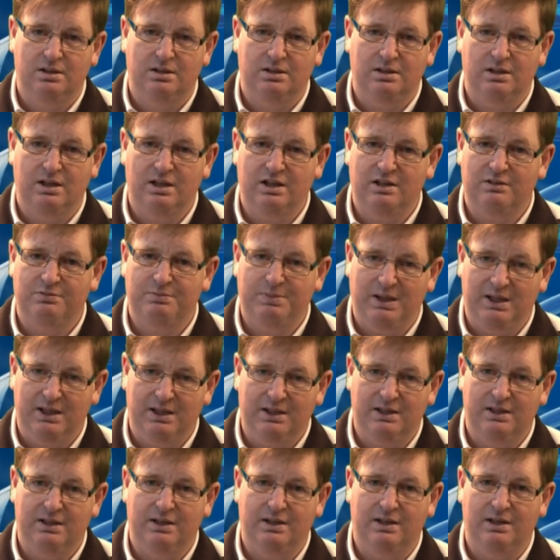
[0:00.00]
They have
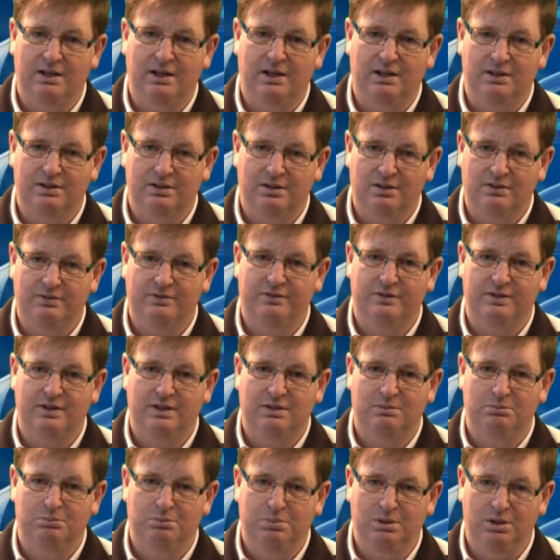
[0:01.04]
paid enough
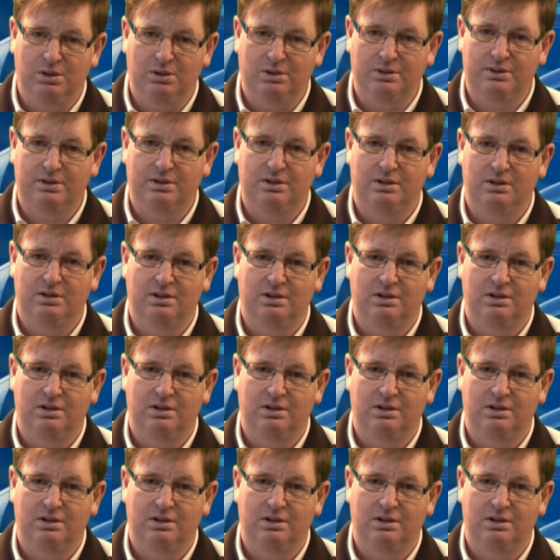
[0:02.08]
in blood